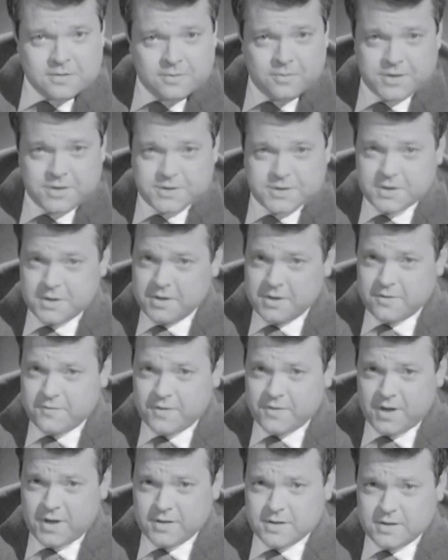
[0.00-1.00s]
we certainly
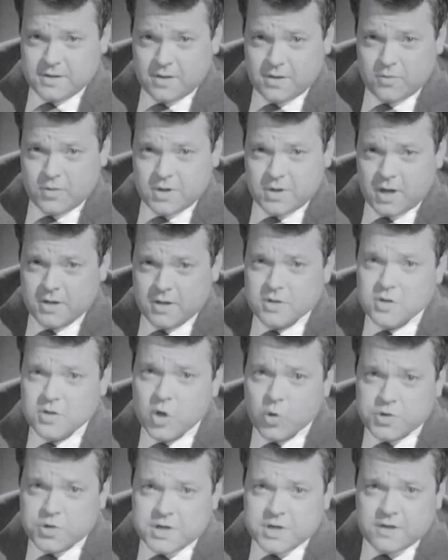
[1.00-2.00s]
find that they were not
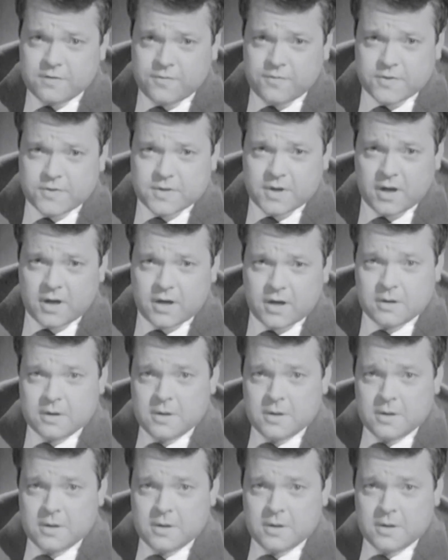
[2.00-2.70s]
noted for their,